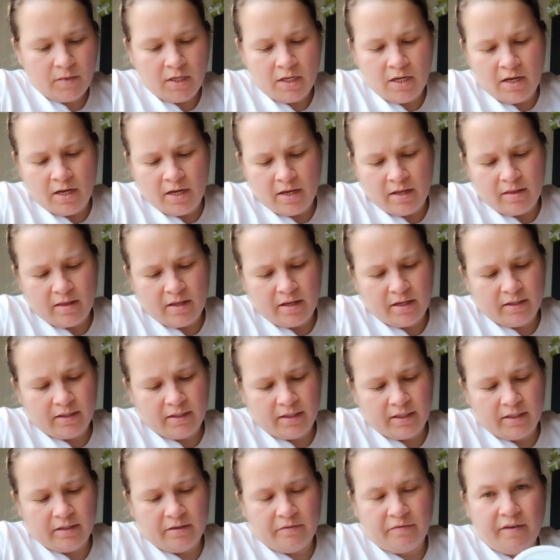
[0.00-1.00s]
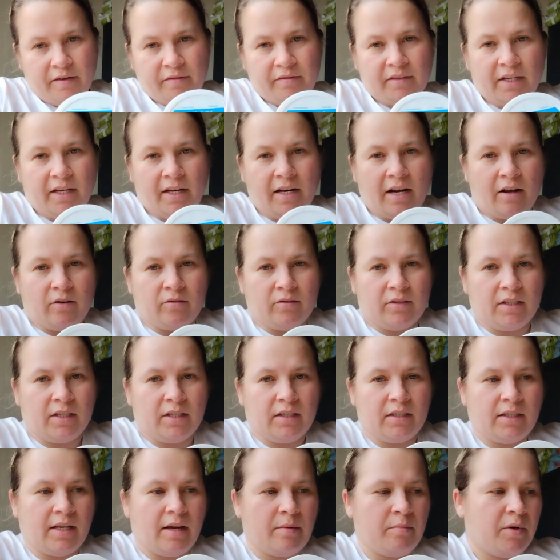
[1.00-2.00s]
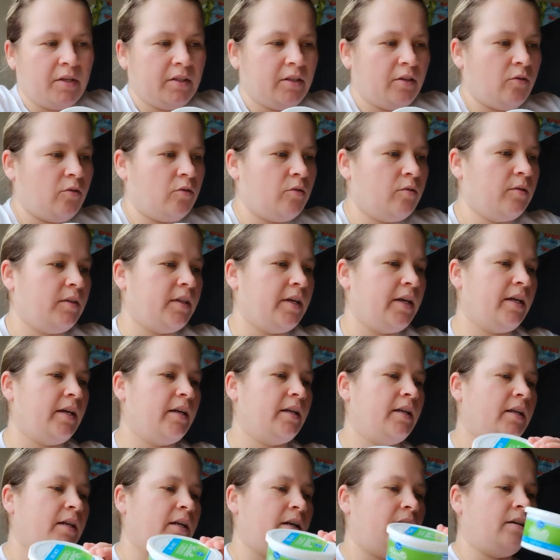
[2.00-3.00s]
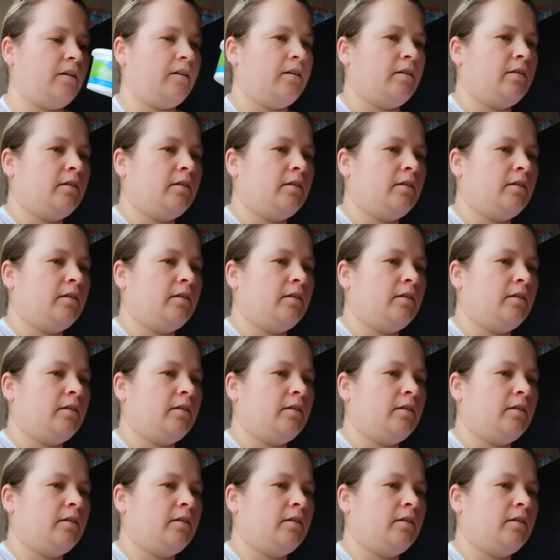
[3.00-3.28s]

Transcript: And this is 15 ounces. I put the whole thing in here.